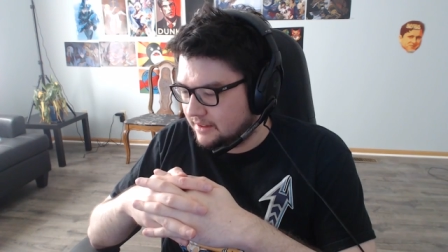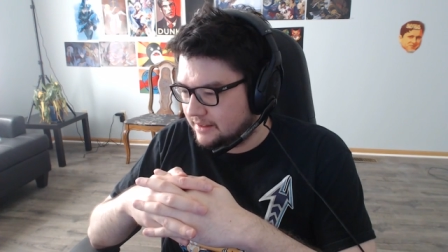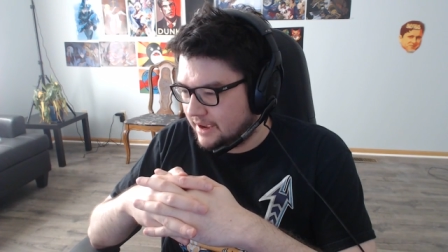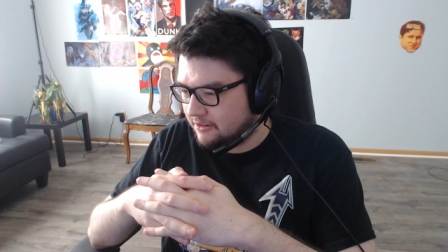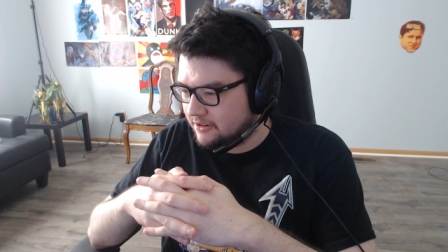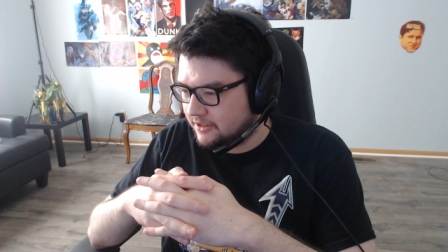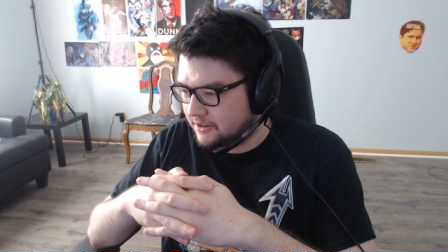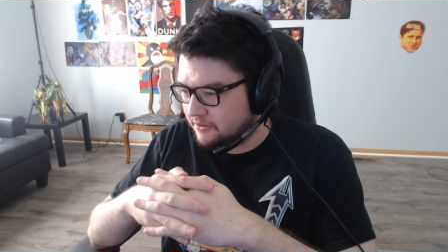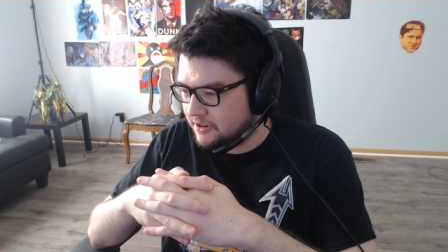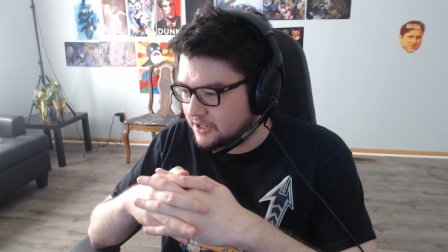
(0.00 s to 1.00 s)
That really
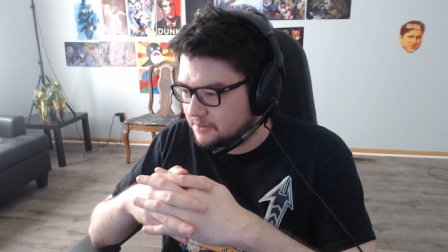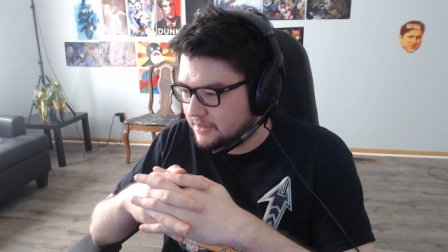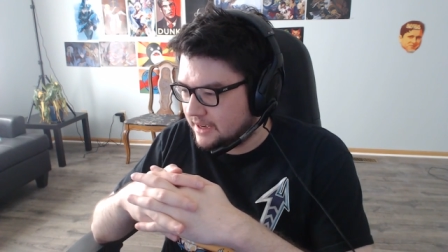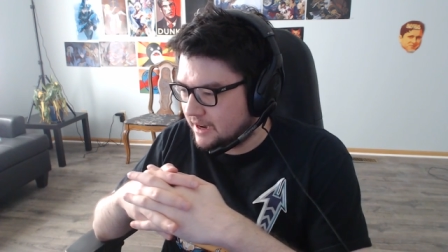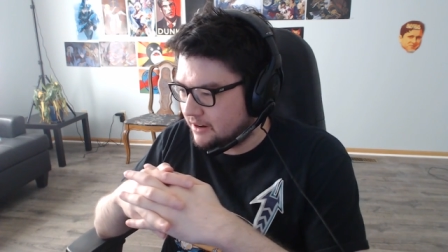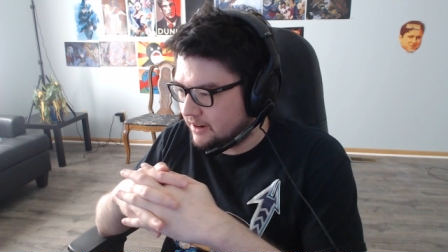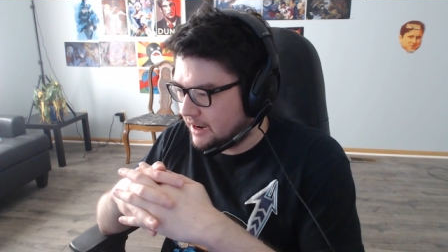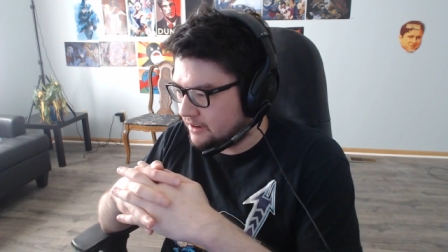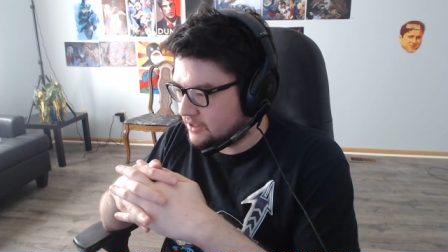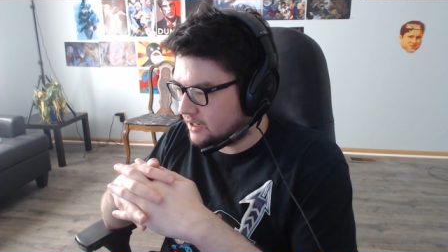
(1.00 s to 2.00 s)
freaked me out. And
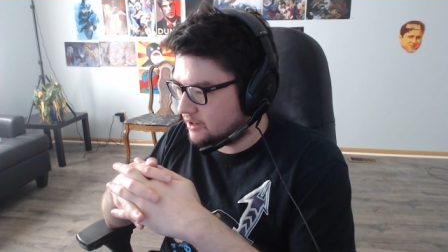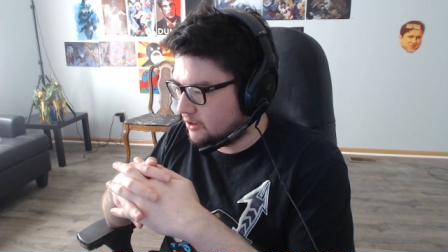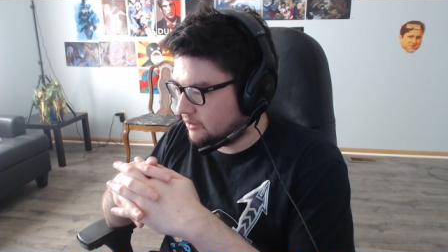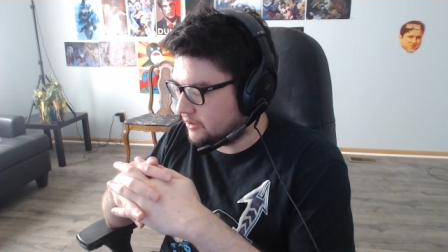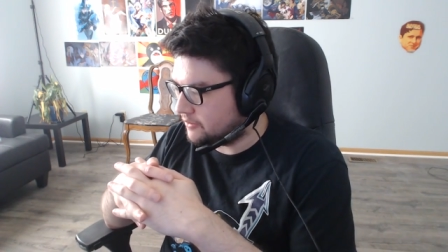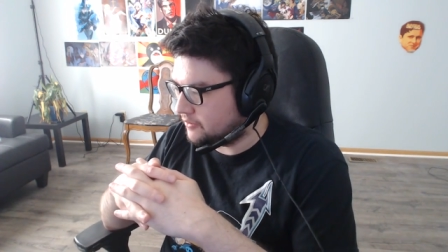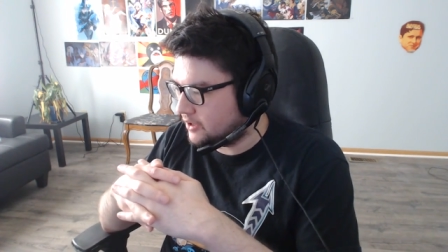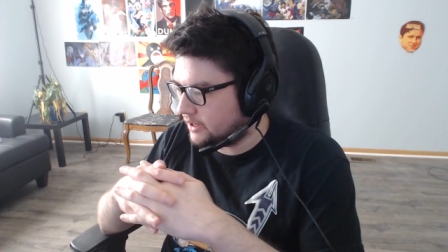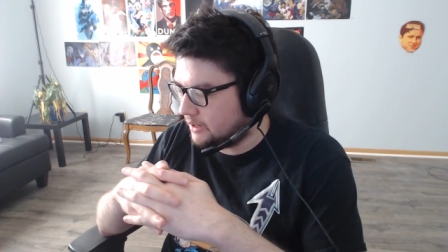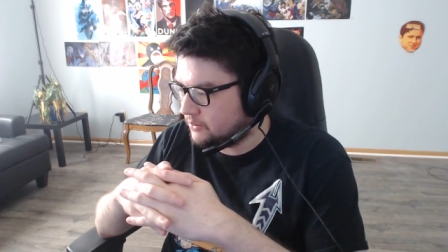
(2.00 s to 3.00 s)
I was like, holy
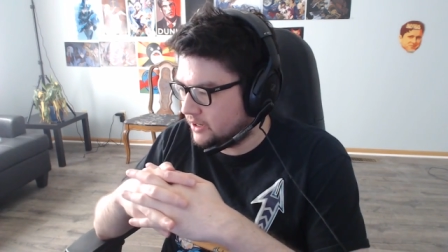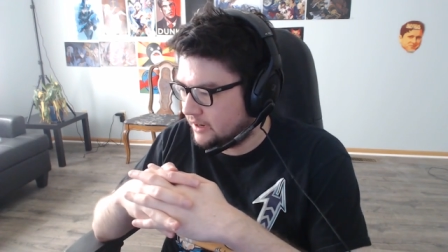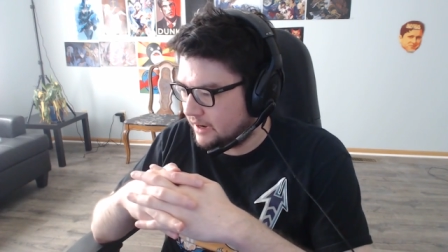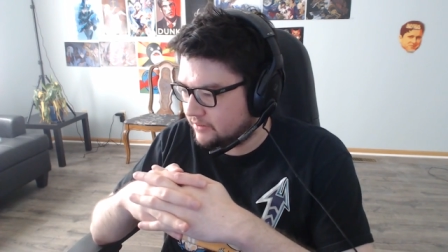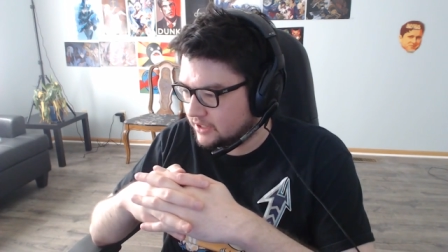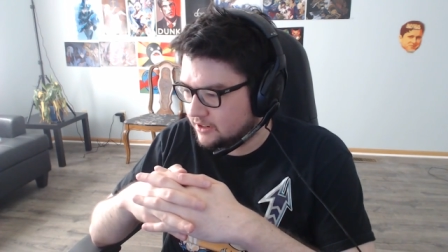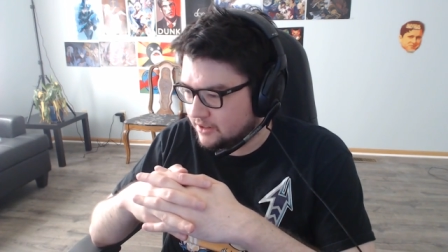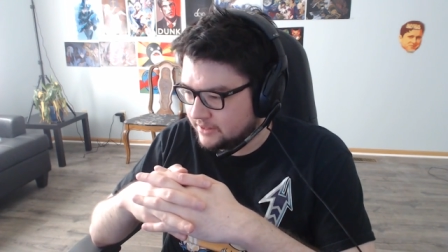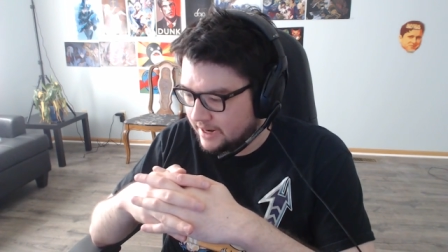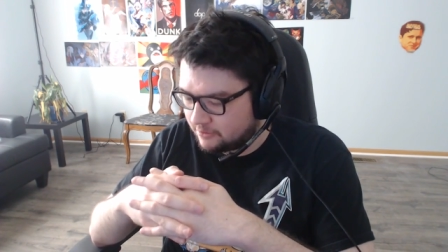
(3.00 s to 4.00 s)
fuck, I'm gonna have to call
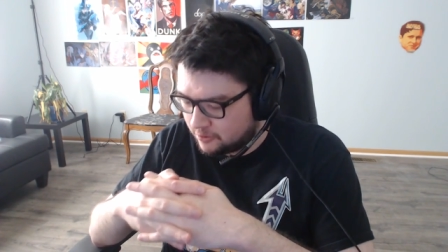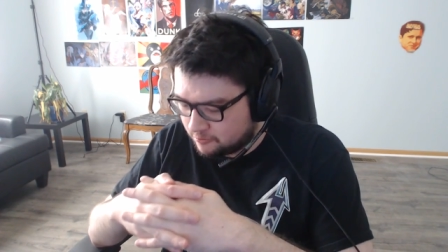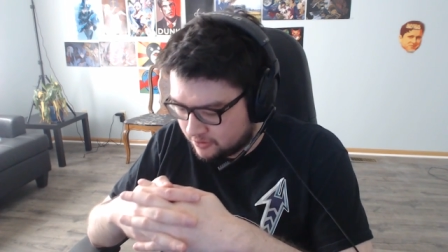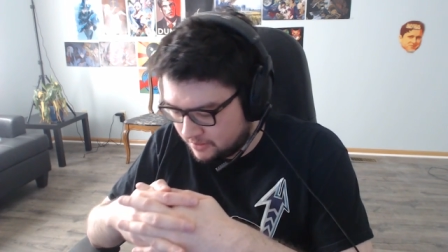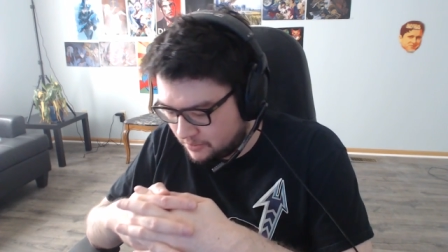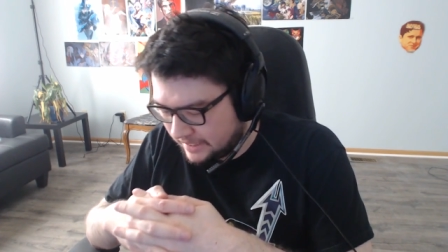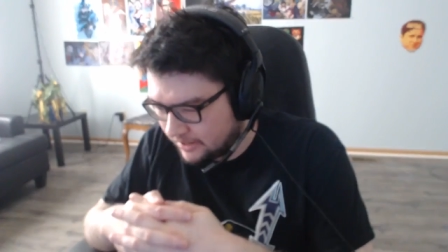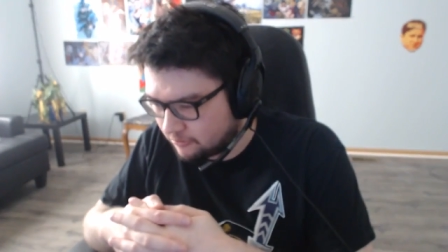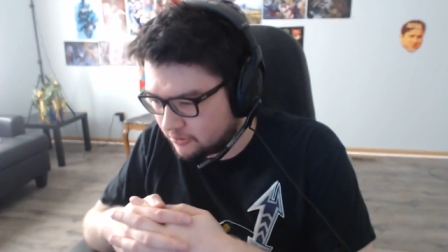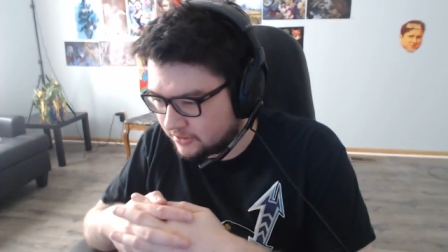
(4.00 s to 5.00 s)
911, but I
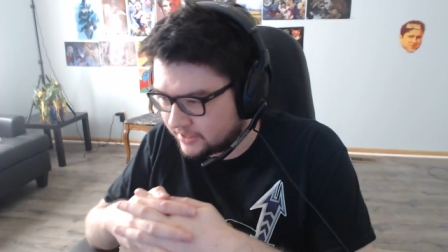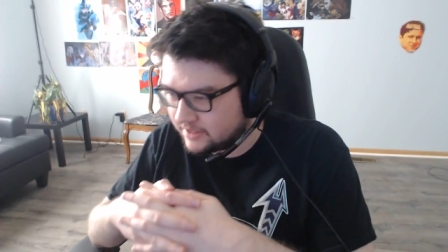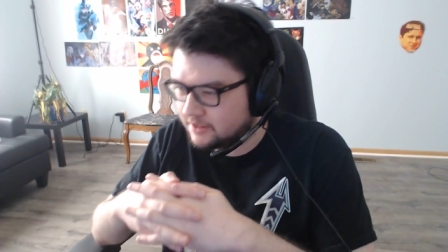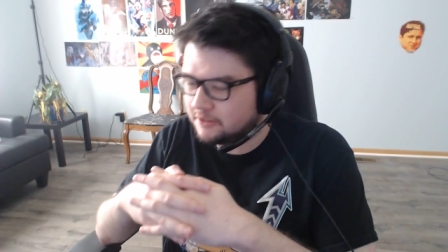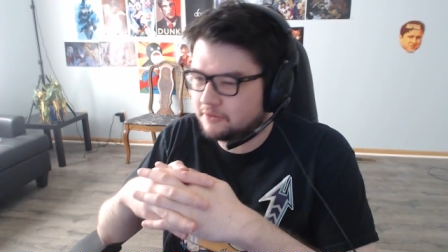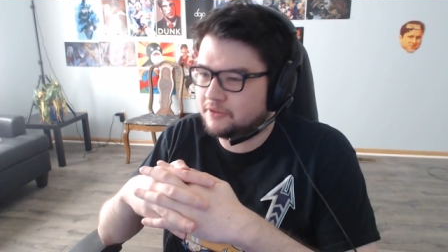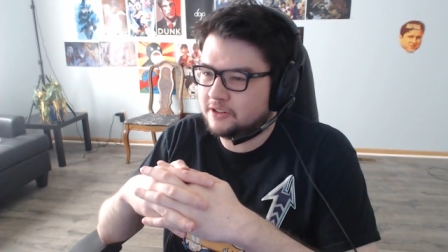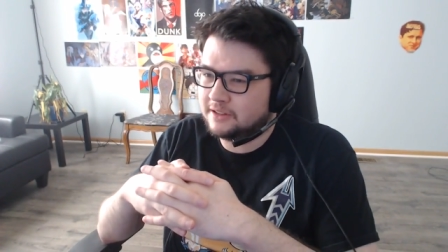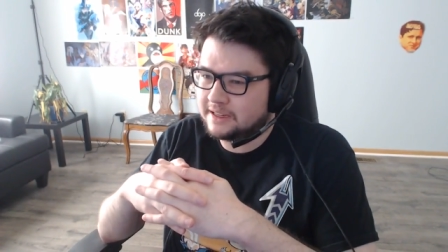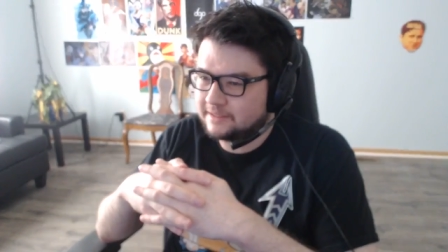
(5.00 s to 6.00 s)
really don't feel
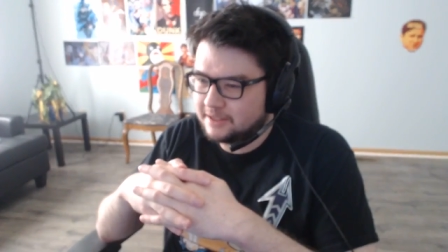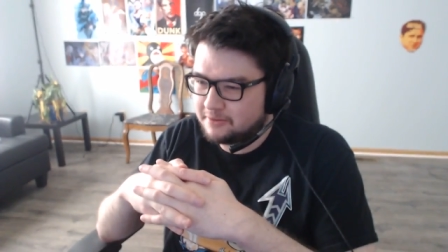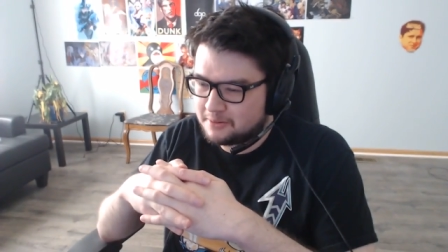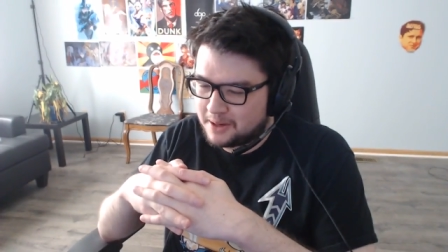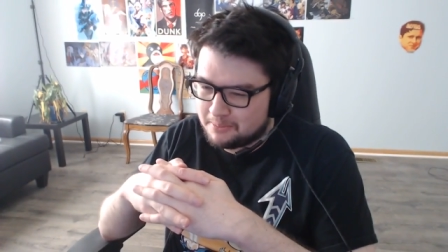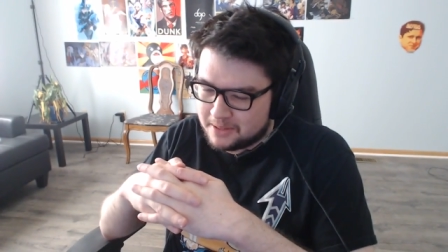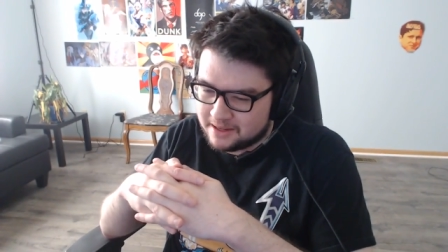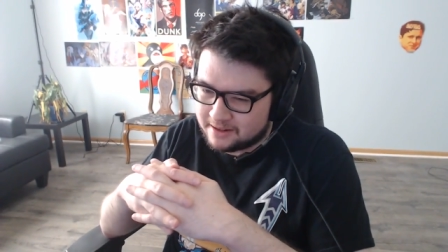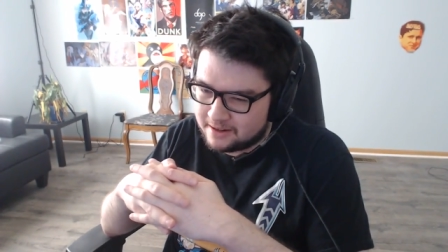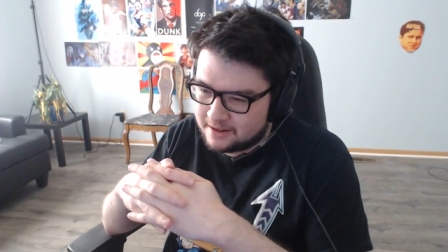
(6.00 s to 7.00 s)
like leaving my bed.